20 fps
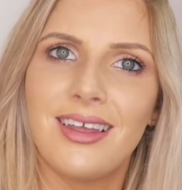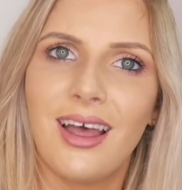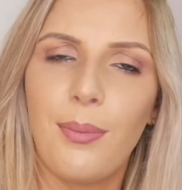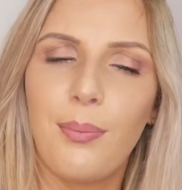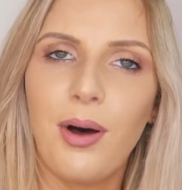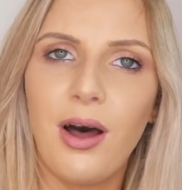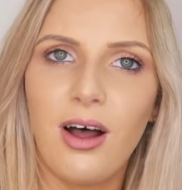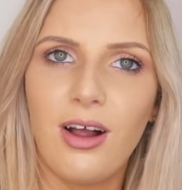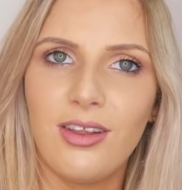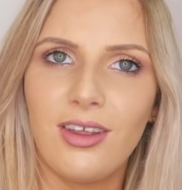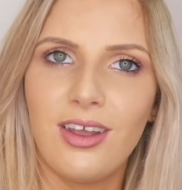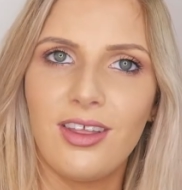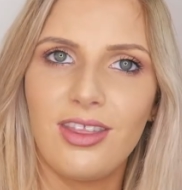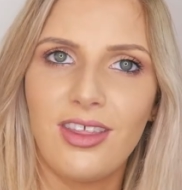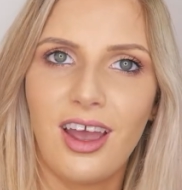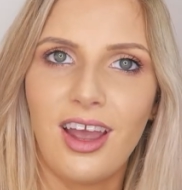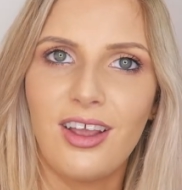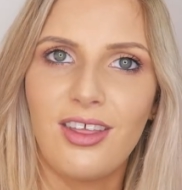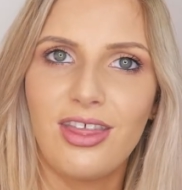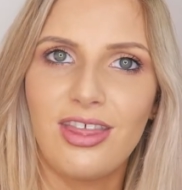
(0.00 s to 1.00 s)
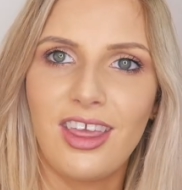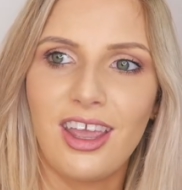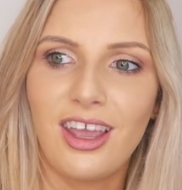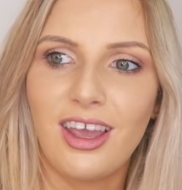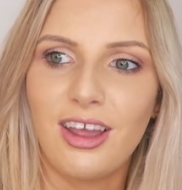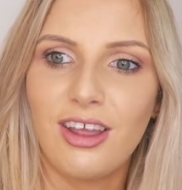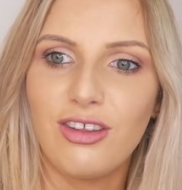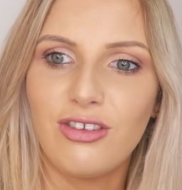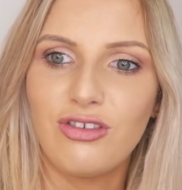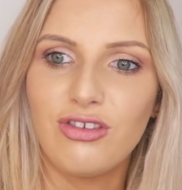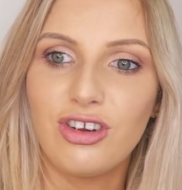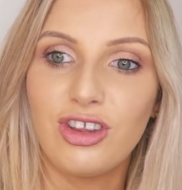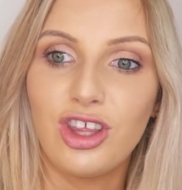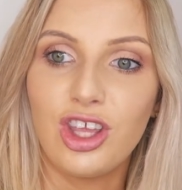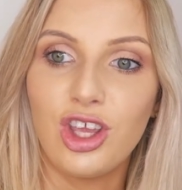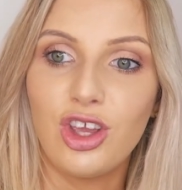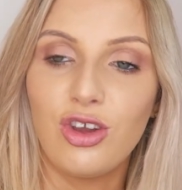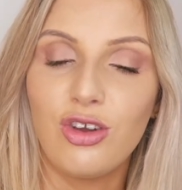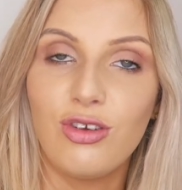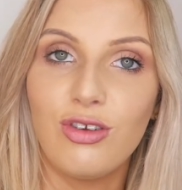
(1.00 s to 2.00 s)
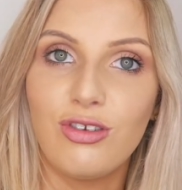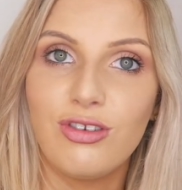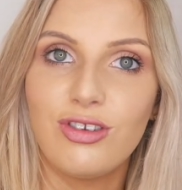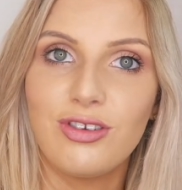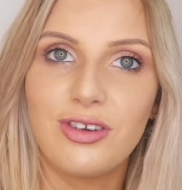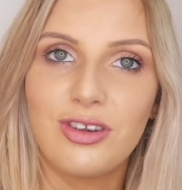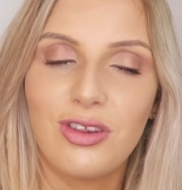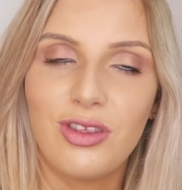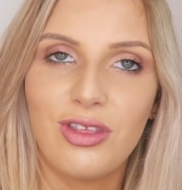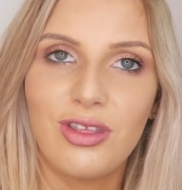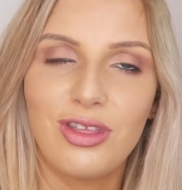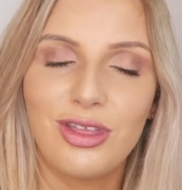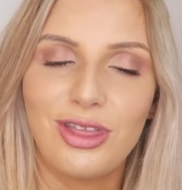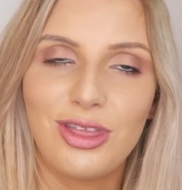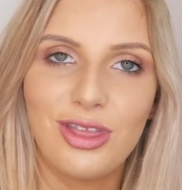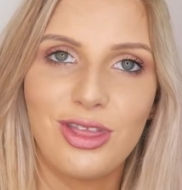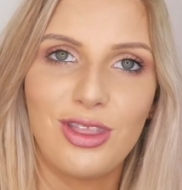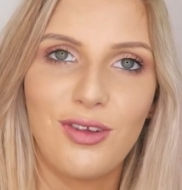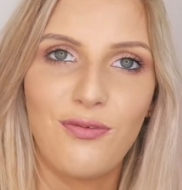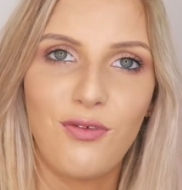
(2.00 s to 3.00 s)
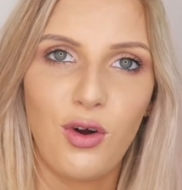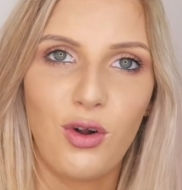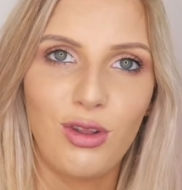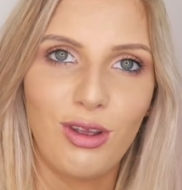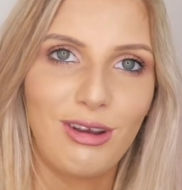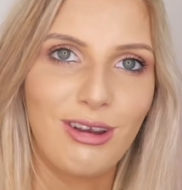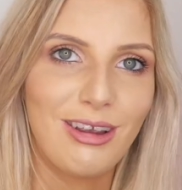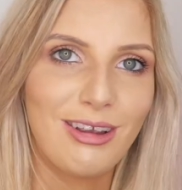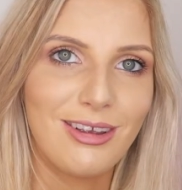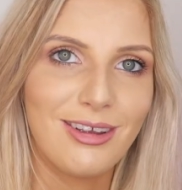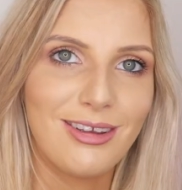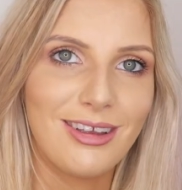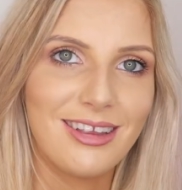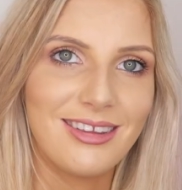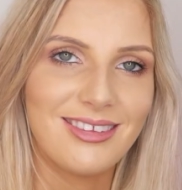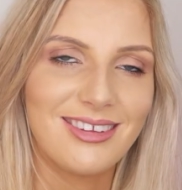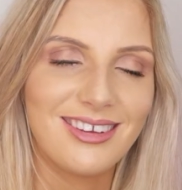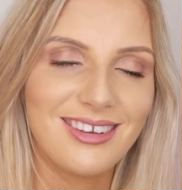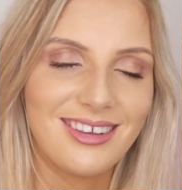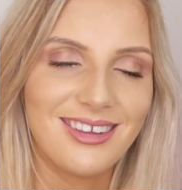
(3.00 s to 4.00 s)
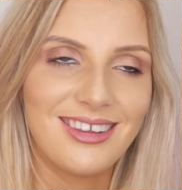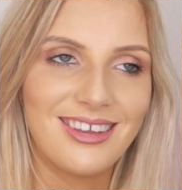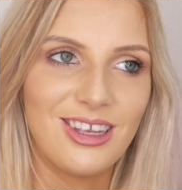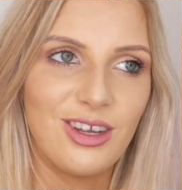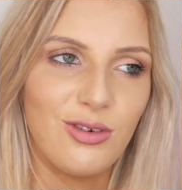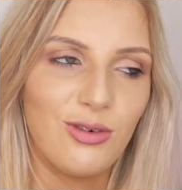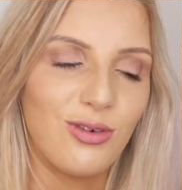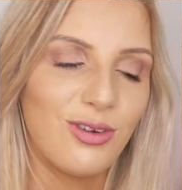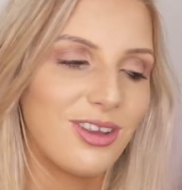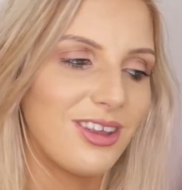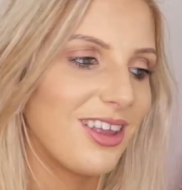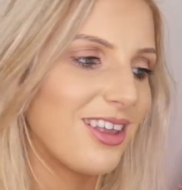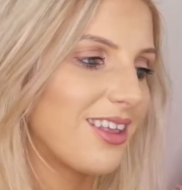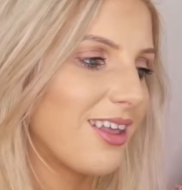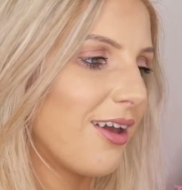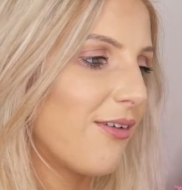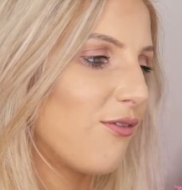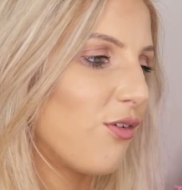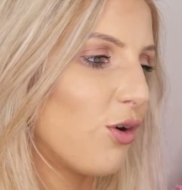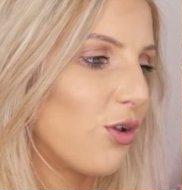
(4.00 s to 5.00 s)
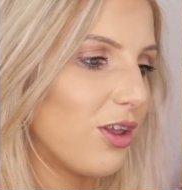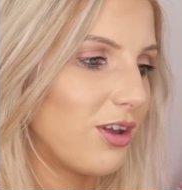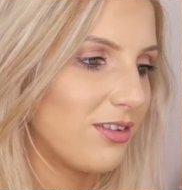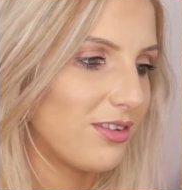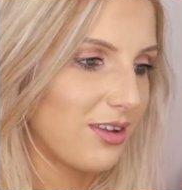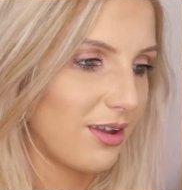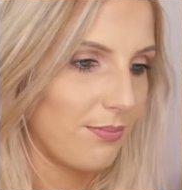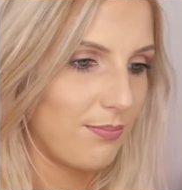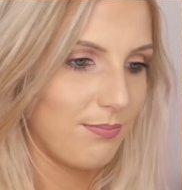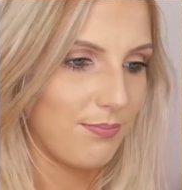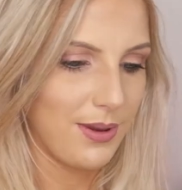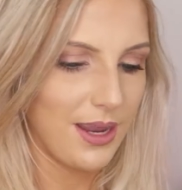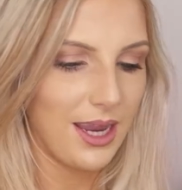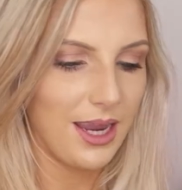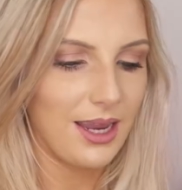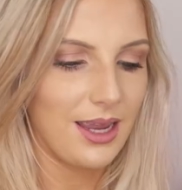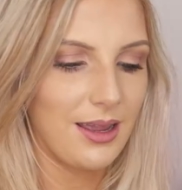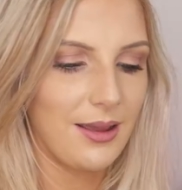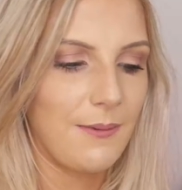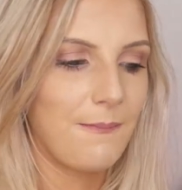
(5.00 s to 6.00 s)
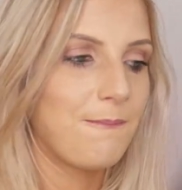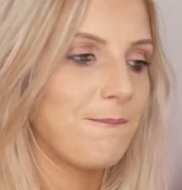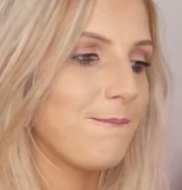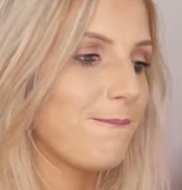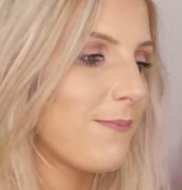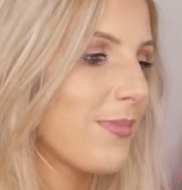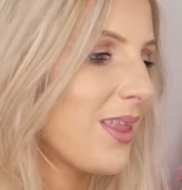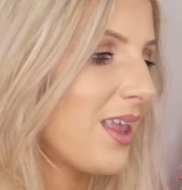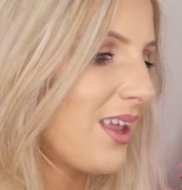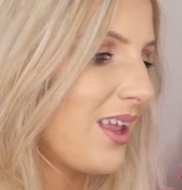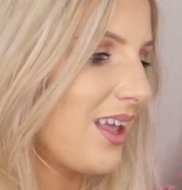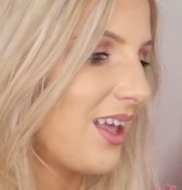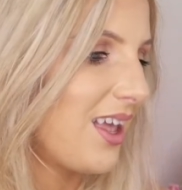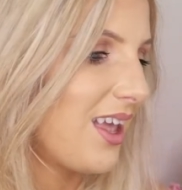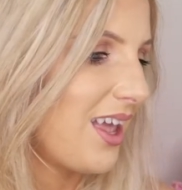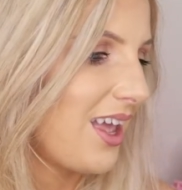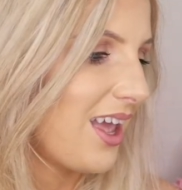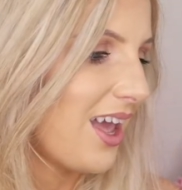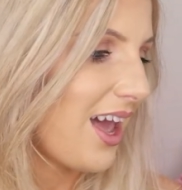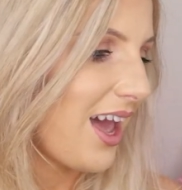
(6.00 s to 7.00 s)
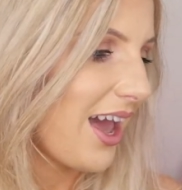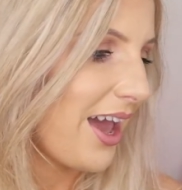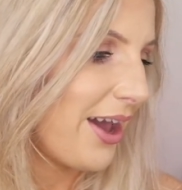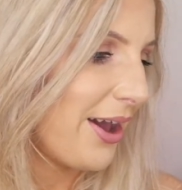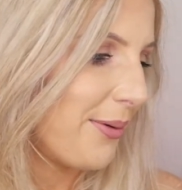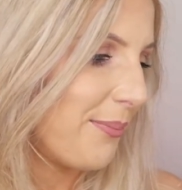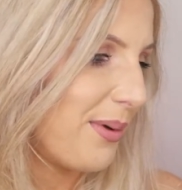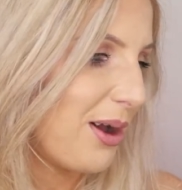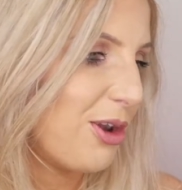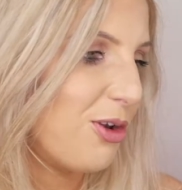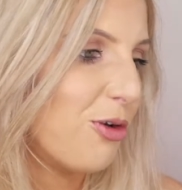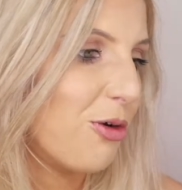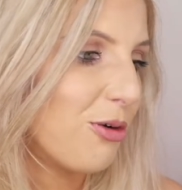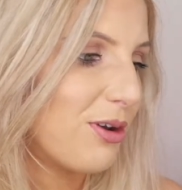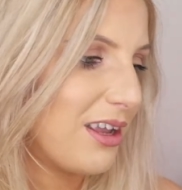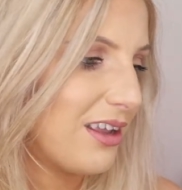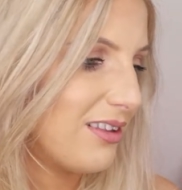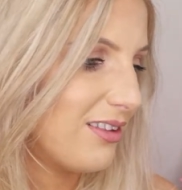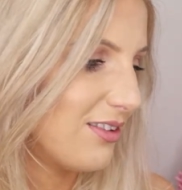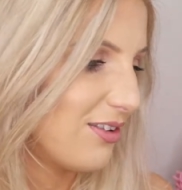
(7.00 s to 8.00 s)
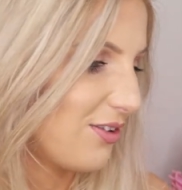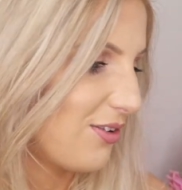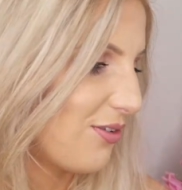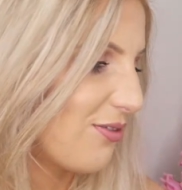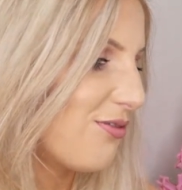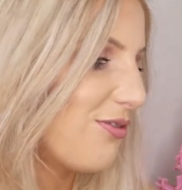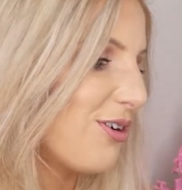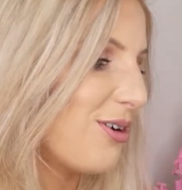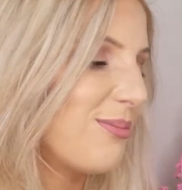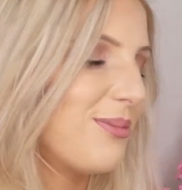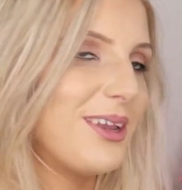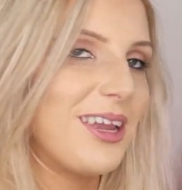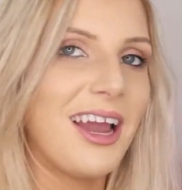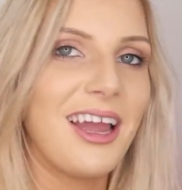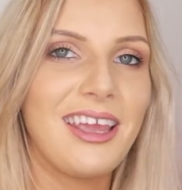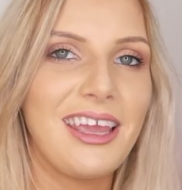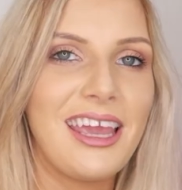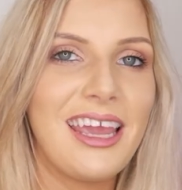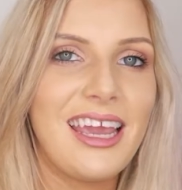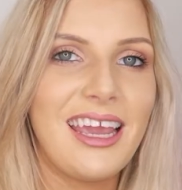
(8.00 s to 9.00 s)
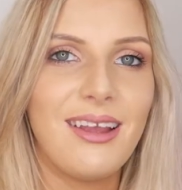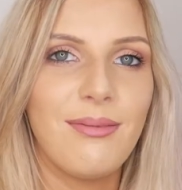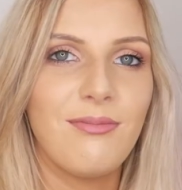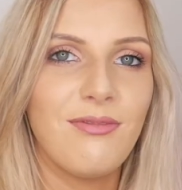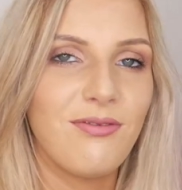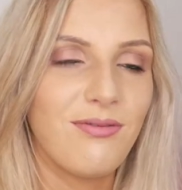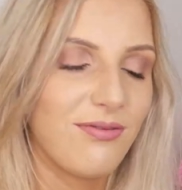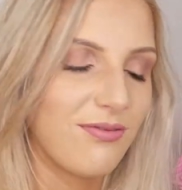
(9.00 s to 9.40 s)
a palette that I think is really good. The fallout is, you know, fallout's a big annoyance for me. I hate